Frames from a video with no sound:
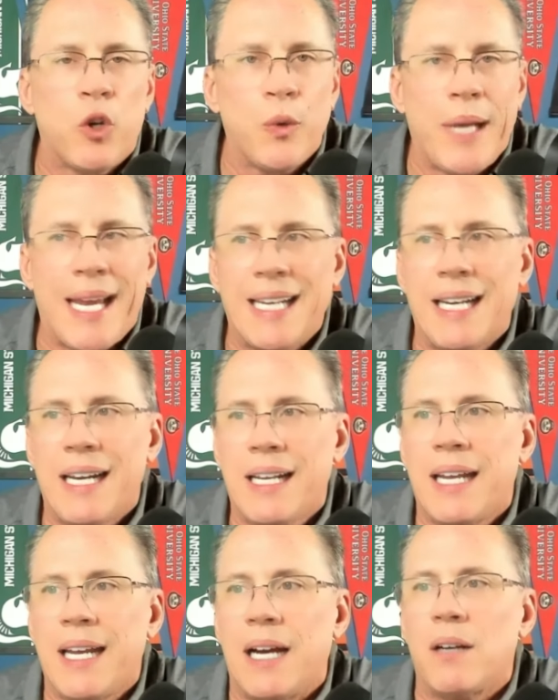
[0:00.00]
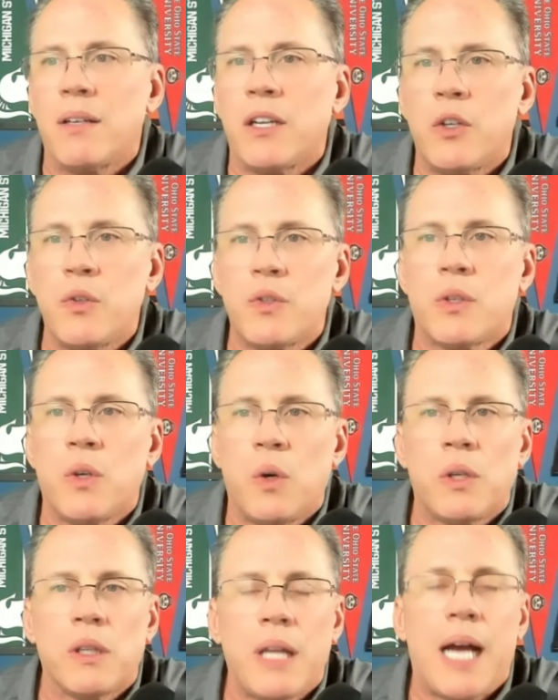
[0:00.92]
create an account, and use the
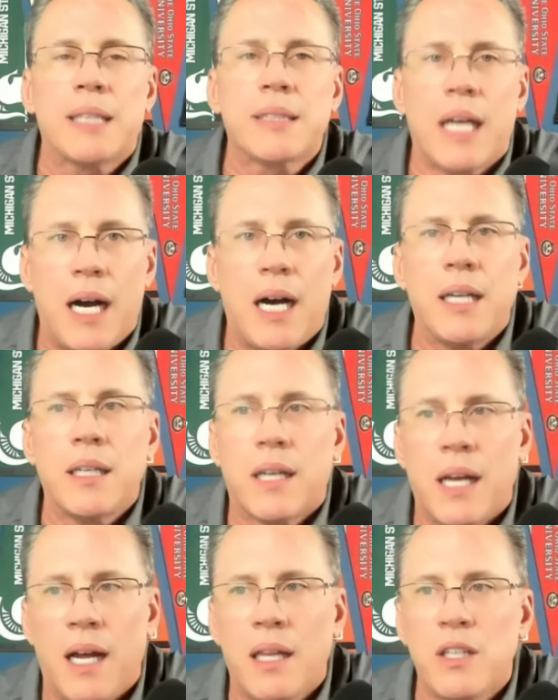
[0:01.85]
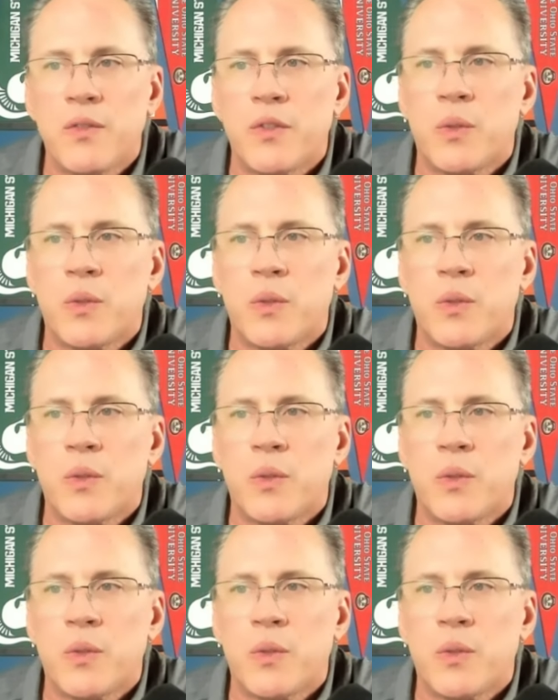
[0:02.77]
code LOCKEDONCOLLEGE